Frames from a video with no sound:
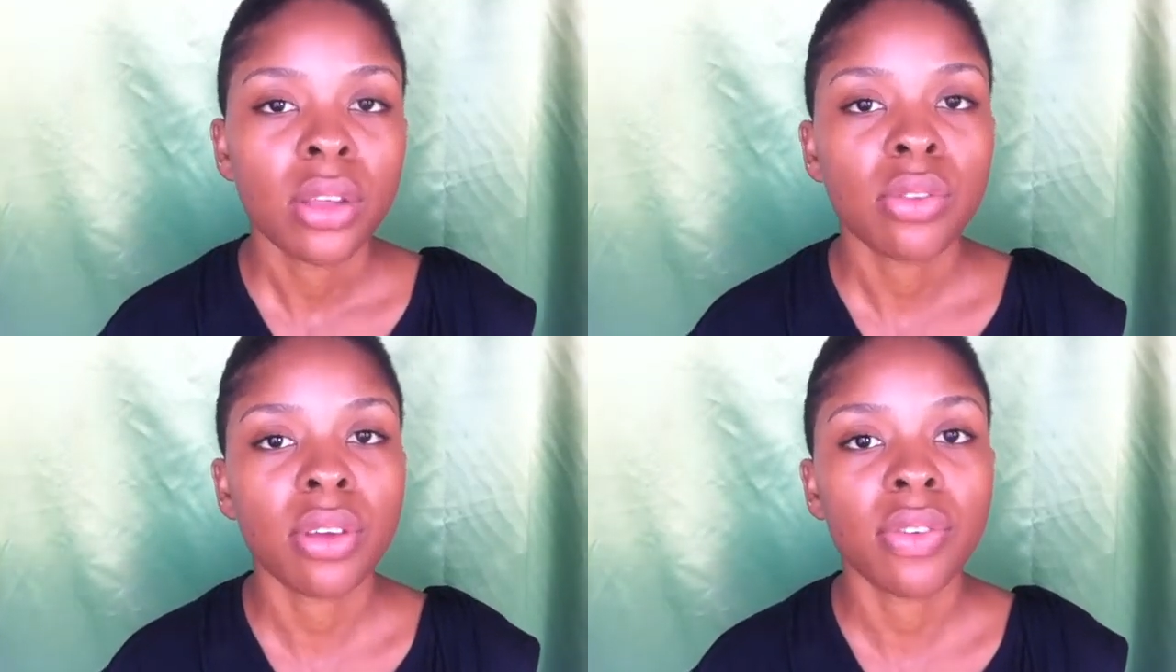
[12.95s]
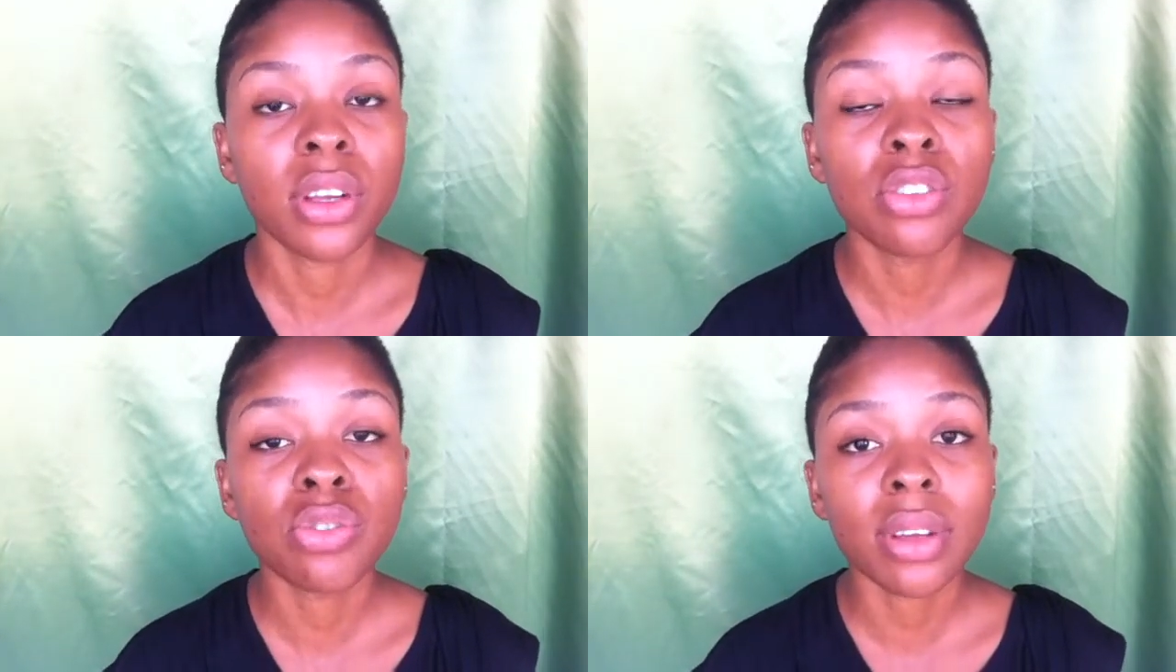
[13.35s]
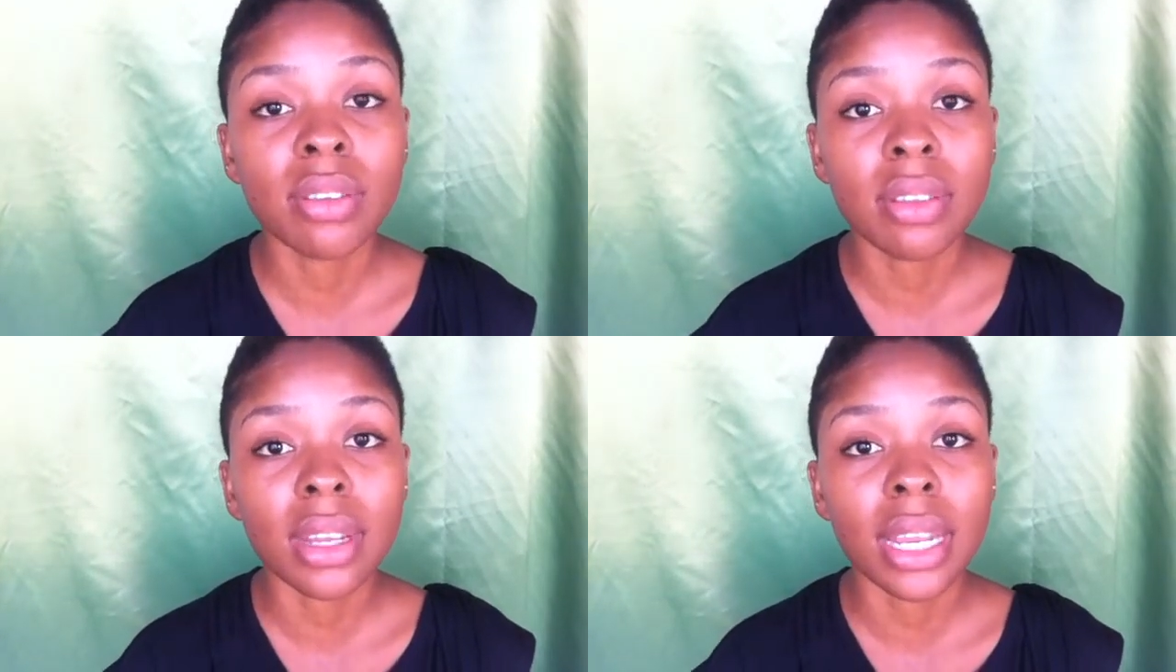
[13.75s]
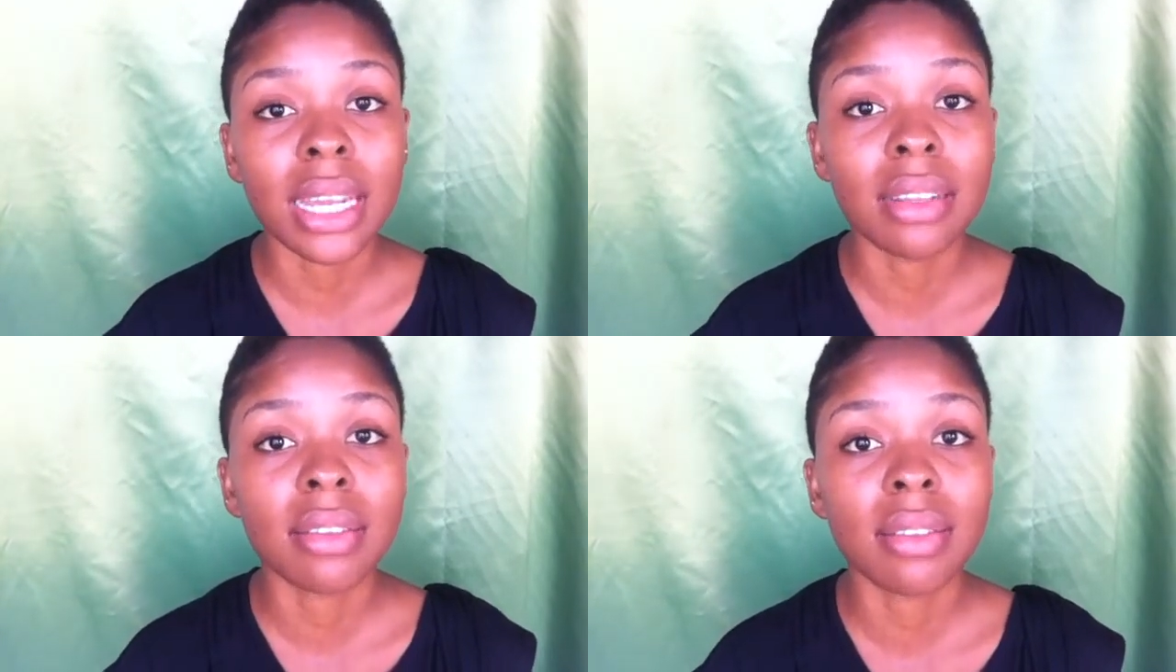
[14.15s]
So if you're interested
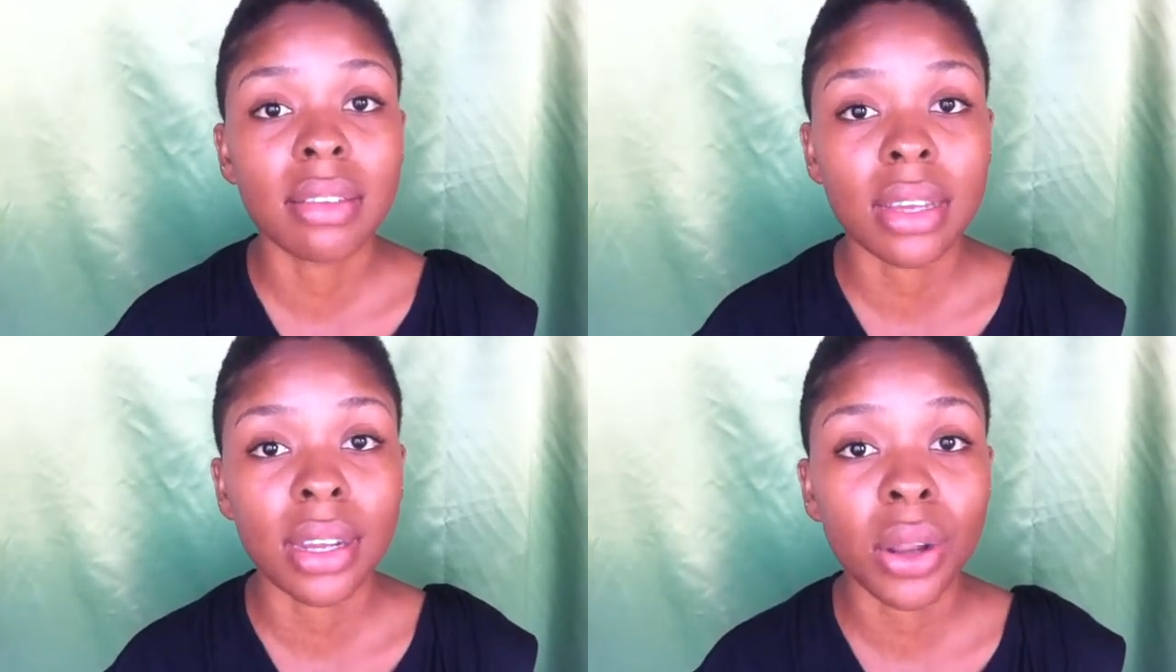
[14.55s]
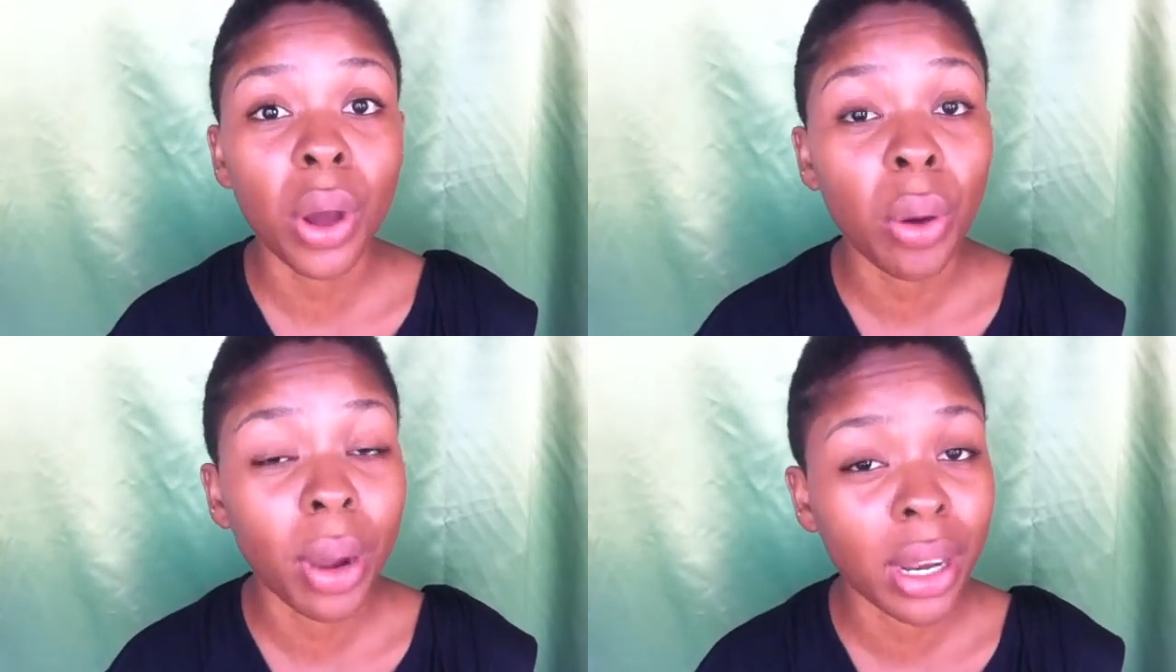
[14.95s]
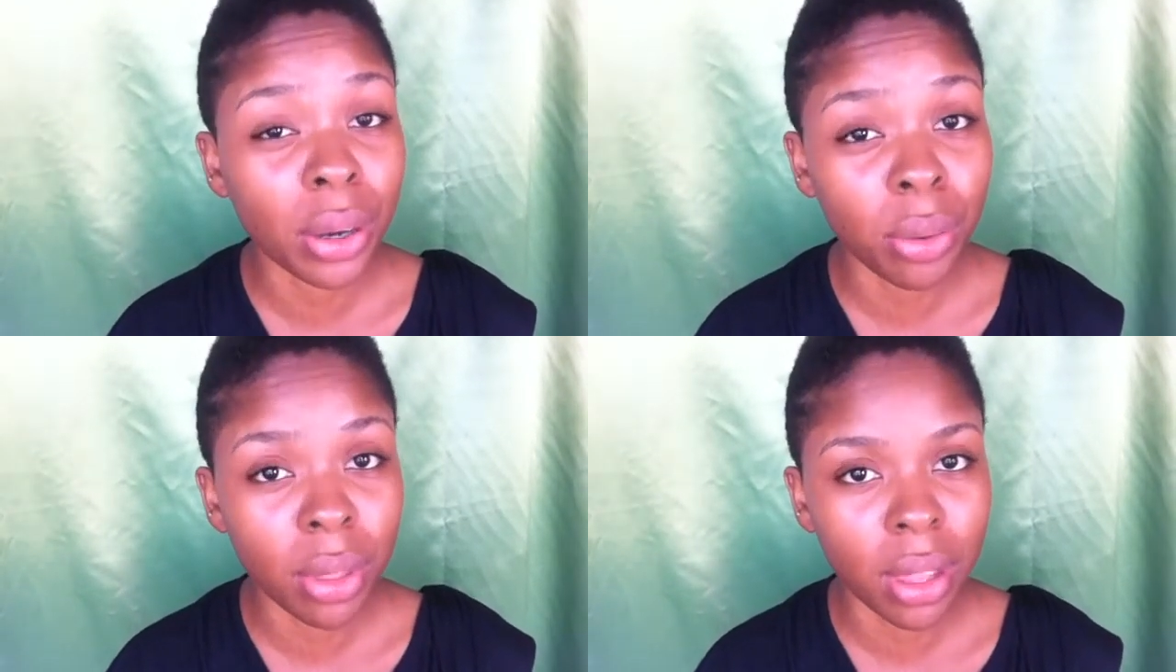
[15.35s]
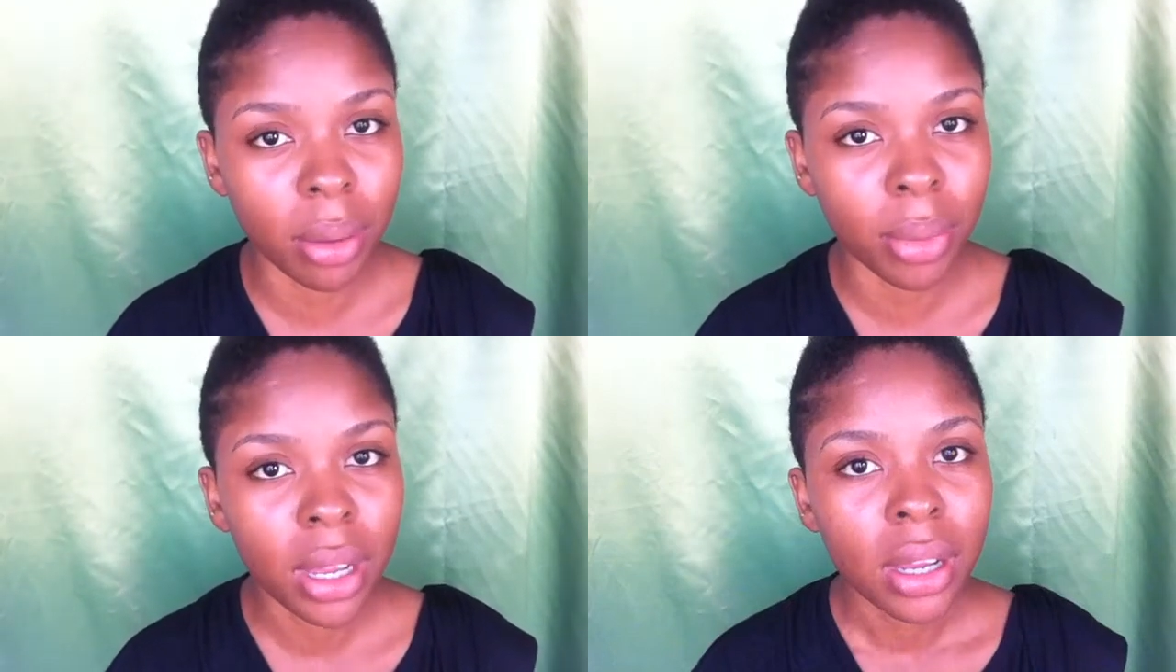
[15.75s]
in seeing how I do
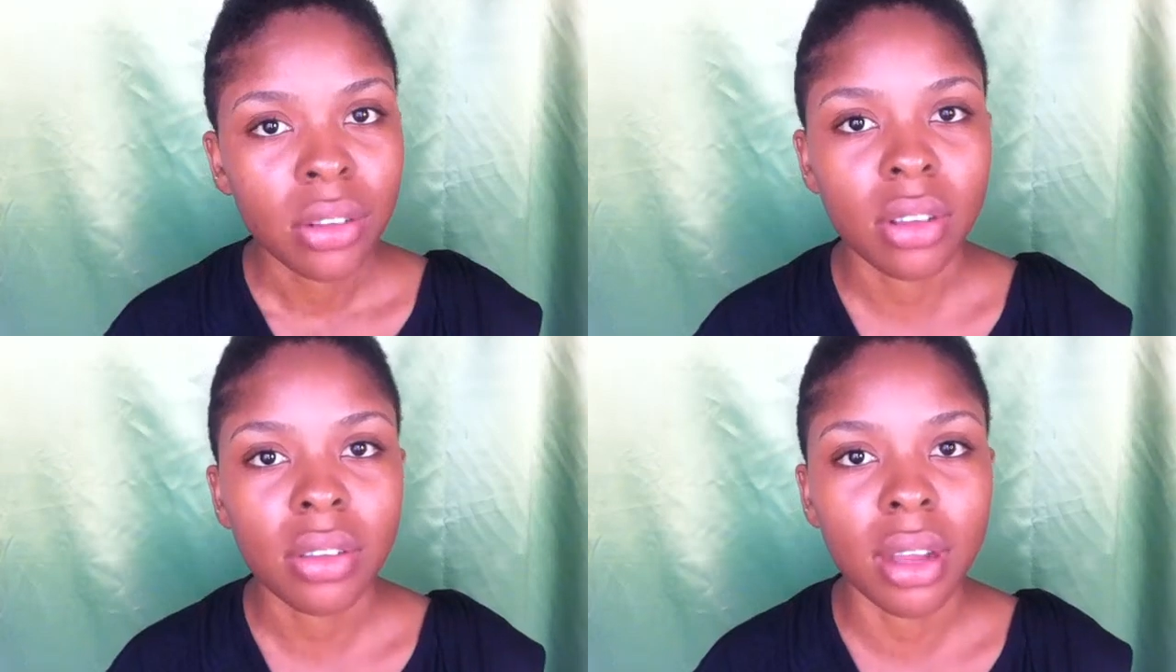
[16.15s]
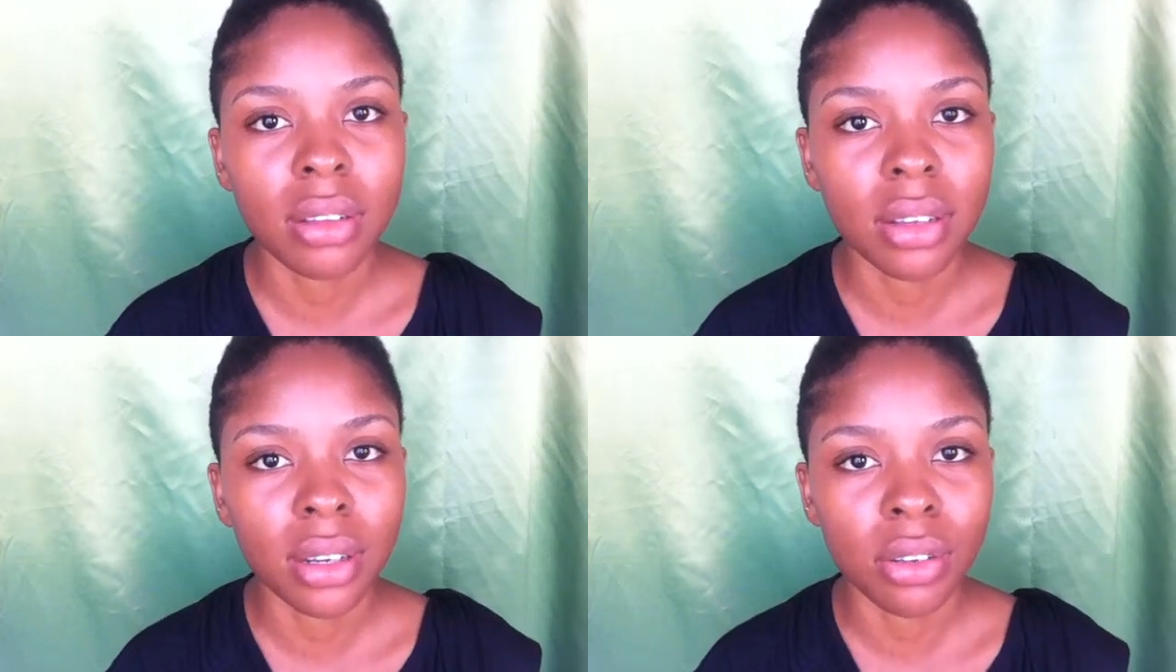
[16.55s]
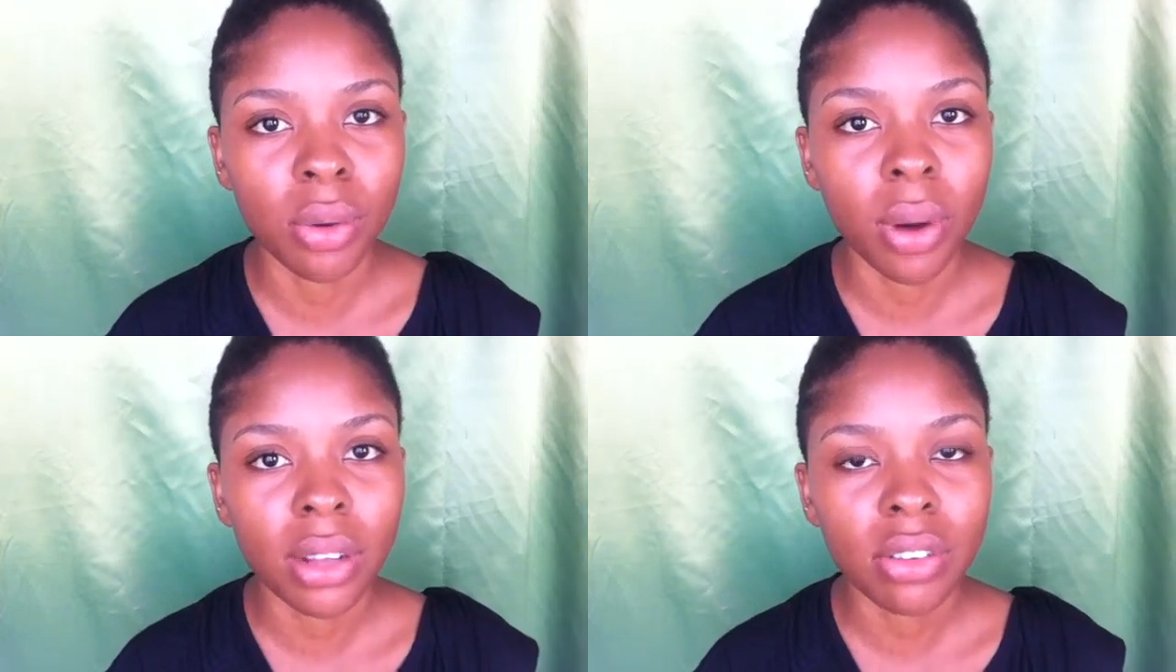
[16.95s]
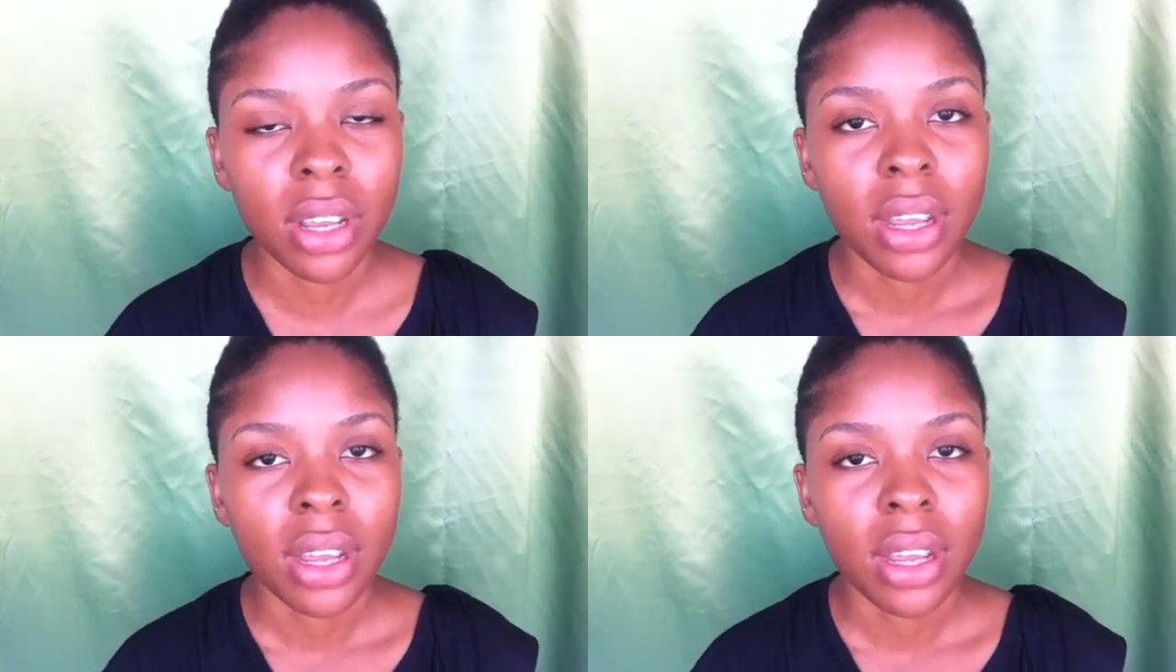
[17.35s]
them, just continue to watch.